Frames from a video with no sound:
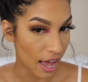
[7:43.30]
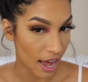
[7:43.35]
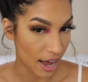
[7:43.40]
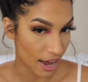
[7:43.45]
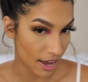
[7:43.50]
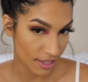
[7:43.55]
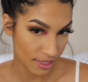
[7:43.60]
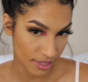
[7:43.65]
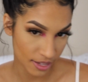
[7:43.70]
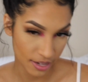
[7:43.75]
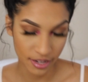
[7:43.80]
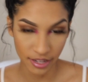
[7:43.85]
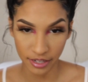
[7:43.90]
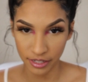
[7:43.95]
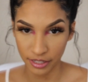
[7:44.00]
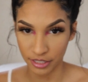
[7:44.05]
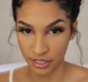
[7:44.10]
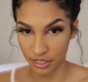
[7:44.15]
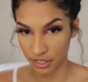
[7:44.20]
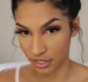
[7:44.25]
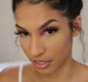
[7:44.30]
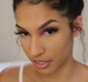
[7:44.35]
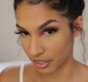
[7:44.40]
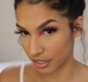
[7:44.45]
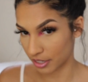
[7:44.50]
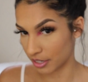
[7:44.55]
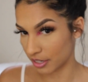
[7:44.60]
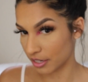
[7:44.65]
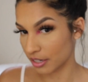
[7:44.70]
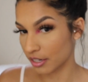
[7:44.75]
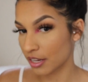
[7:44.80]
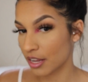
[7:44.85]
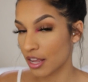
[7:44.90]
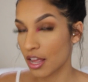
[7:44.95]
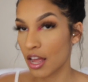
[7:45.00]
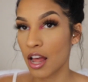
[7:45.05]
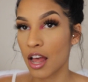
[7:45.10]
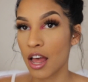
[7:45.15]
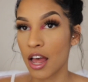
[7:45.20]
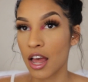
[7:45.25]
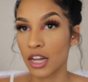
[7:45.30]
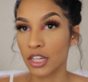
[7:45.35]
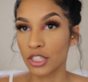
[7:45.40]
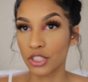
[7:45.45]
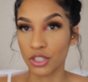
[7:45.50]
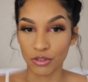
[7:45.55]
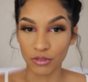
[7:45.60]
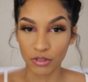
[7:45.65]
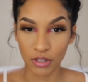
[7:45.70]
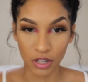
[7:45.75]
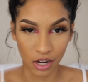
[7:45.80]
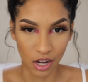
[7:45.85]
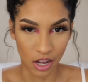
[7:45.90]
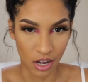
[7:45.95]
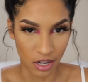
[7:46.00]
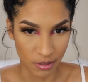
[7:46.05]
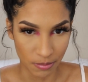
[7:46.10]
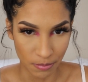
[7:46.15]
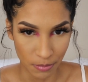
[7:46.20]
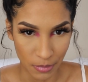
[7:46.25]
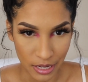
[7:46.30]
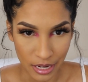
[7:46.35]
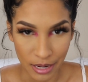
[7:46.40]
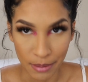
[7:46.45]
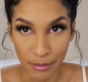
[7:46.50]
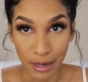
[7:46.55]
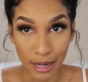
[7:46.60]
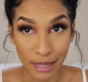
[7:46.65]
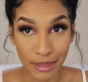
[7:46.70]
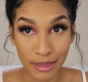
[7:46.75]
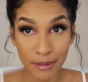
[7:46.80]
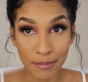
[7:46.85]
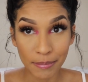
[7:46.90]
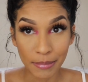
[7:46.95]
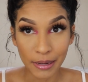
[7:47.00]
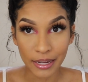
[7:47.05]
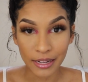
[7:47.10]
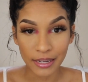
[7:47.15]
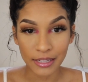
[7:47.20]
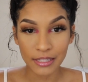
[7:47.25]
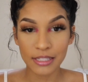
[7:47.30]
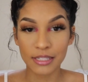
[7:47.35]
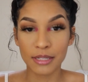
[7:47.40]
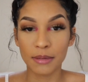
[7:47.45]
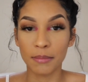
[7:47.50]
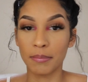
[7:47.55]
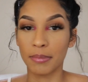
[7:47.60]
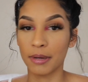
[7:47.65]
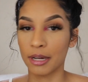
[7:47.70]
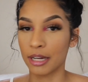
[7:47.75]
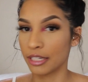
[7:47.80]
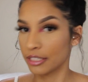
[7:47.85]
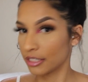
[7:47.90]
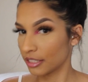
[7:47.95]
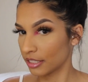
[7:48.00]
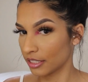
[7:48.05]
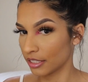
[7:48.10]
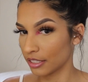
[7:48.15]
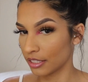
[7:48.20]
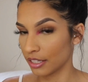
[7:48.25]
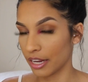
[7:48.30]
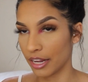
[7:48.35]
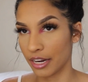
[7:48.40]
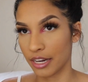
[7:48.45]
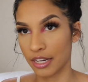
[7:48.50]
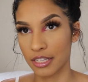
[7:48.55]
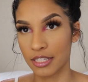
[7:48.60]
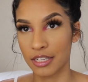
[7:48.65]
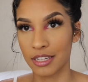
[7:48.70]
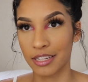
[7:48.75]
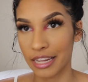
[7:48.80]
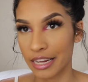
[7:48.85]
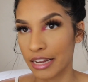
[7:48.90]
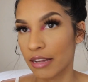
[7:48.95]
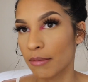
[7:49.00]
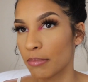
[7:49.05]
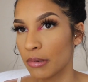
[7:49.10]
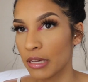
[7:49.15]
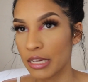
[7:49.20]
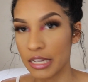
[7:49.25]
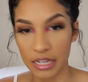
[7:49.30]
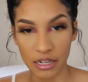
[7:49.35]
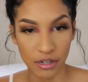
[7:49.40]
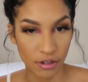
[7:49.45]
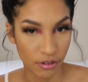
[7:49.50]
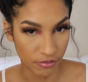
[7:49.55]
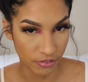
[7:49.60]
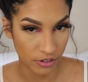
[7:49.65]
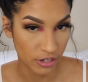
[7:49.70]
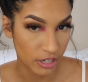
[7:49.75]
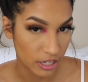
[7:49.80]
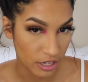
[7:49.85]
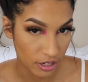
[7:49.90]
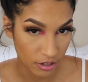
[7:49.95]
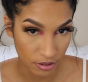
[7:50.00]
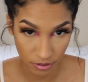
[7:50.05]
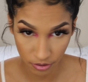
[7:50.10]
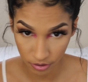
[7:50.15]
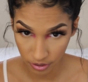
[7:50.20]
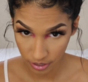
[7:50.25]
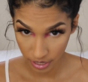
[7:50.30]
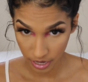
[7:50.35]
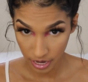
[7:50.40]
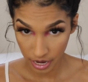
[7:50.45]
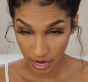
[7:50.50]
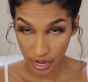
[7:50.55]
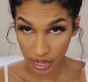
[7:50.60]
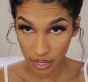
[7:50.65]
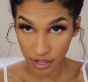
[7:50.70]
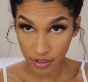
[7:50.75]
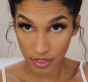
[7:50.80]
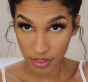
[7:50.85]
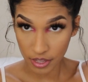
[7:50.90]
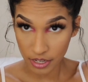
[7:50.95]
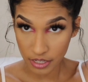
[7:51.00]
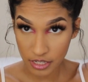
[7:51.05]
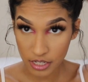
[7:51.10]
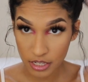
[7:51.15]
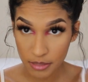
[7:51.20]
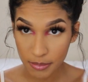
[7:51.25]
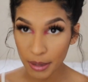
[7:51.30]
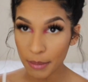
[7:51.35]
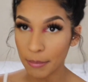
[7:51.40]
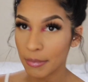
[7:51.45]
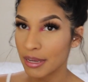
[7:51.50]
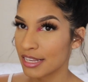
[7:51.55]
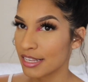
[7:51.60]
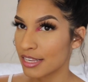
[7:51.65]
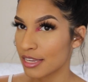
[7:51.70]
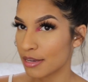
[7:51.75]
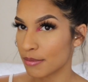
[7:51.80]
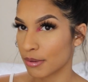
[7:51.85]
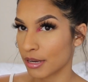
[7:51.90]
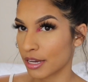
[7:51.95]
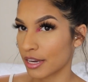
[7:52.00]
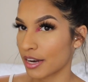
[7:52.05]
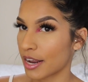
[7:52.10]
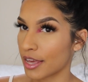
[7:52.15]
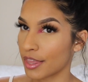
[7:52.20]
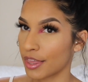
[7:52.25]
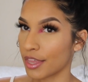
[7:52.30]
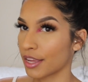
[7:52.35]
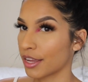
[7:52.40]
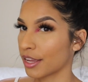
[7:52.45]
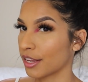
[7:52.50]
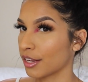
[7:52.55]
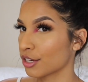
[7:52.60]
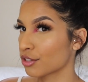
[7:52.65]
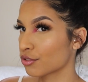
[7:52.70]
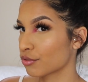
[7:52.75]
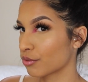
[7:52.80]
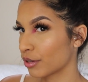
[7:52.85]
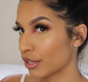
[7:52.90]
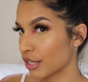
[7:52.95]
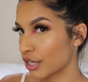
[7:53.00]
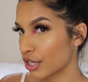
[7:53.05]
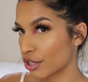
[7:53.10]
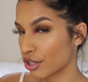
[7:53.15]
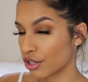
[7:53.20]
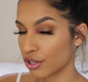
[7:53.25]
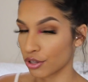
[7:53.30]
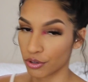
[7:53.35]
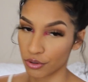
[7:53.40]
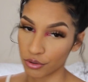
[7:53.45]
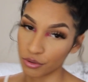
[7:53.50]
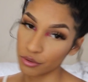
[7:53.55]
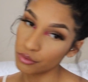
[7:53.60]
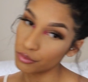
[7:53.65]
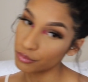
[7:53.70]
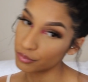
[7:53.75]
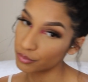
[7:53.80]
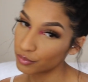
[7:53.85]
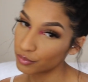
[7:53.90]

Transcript: I think it looks good. Don't clock me, I'm not the best, but it is like a beginner video. And this is my messy bun. I think it looks really cute.